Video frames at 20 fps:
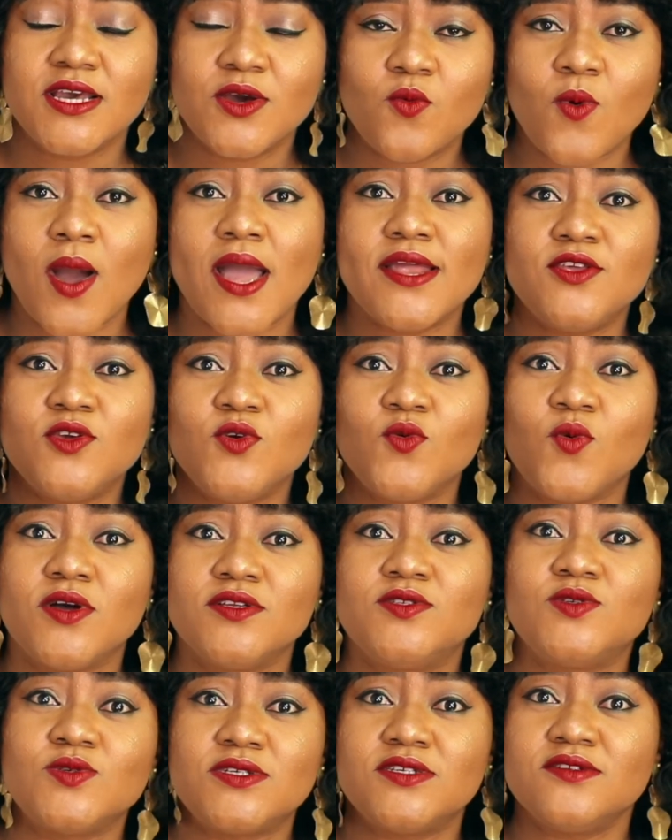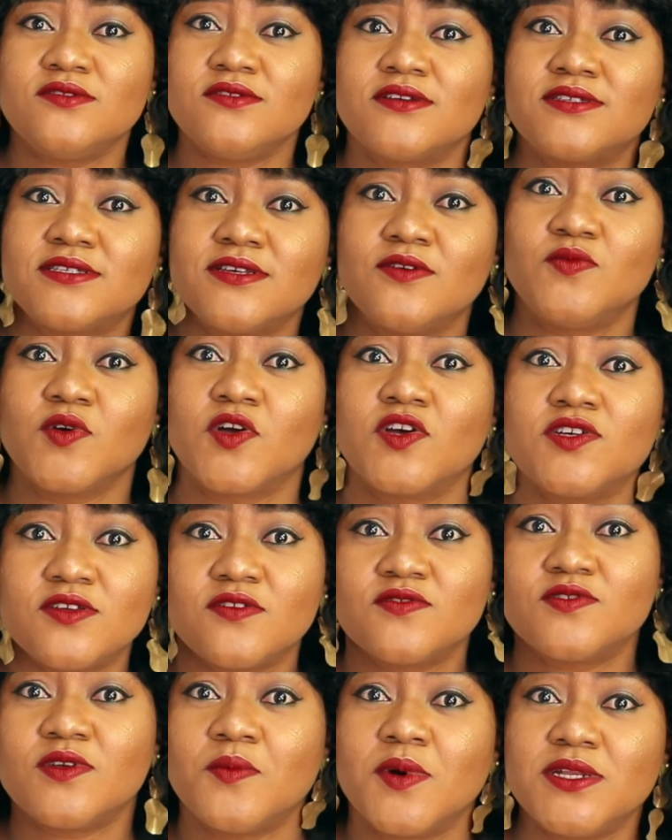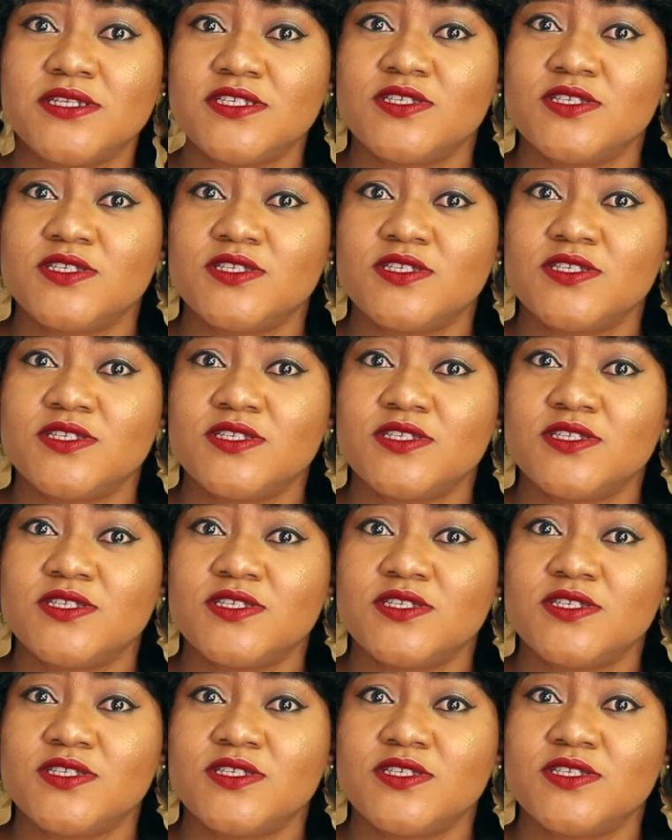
Why do you want to kill yourself because of somebody's